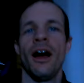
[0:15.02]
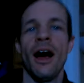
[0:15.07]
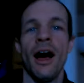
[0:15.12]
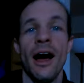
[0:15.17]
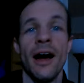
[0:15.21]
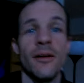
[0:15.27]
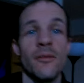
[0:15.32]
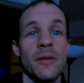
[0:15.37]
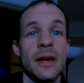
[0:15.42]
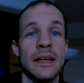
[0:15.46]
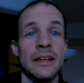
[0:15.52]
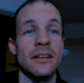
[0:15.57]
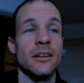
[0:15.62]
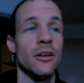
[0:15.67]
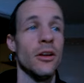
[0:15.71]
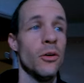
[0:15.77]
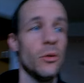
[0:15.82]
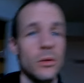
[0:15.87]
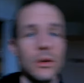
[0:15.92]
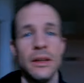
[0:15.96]
I'm getting
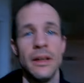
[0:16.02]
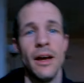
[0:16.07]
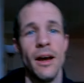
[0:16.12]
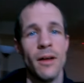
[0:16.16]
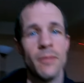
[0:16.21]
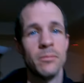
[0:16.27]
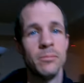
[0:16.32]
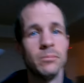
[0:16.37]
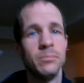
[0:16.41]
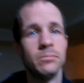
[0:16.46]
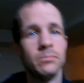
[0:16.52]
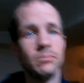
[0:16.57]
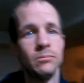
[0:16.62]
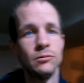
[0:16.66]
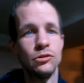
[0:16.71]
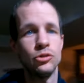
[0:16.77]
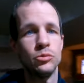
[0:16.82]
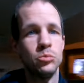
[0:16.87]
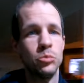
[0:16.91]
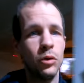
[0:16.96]
loaded up,
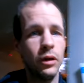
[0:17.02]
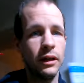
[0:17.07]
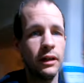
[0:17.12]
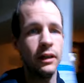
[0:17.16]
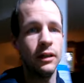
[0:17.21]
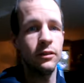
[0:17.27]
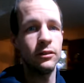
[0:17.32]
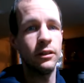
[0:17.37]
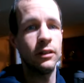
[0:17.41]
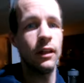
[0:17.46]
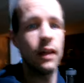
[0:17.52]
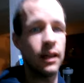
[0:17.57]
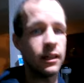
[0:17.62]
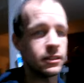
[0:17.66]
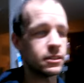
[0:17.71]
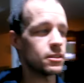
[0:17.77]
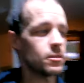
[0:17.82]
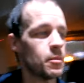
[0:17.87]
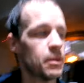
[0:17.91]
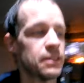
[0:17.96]
bringing out the
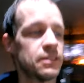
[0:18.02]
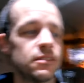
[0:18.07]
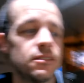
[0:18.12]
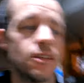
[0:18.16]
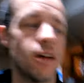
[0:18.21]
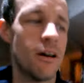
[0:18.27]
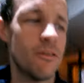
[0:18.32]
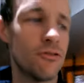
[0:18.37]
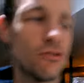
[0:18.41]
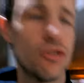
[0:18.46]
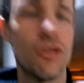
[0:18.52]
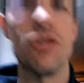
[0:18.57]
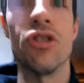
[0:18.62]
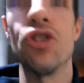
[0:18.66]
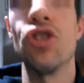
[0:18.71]
last of my stuff to the